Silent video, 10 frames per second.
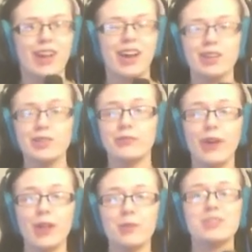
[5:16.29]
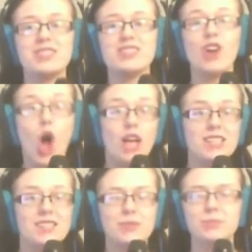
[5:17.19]
100 followers is
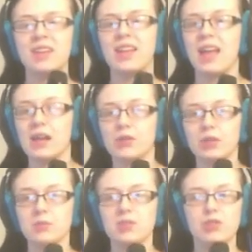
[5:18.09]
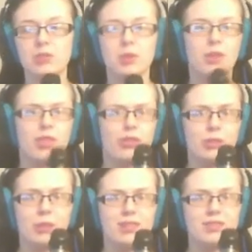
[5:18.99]
awesome, and I've only been streaming, what, 3
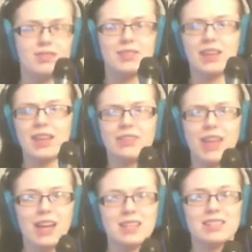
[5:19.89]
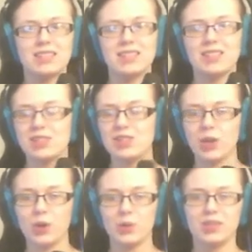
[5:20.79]
months, if that?
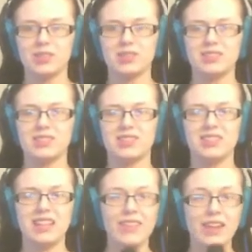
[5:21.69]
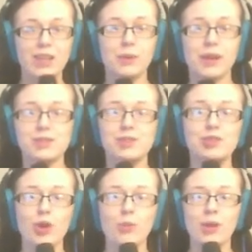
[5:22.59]
So, thank you guys
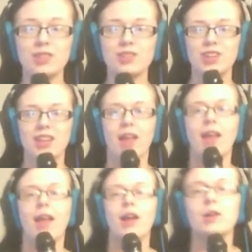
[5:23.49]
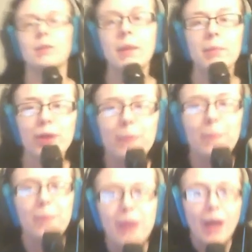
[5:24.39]
so much. And remember,
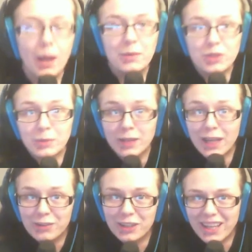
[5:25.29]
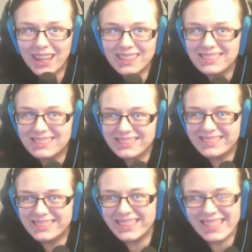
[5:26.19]
I'm streaming every day.
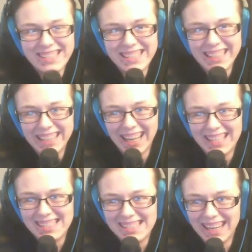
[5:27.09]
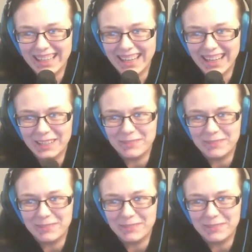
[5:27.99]
See you guys, and take care.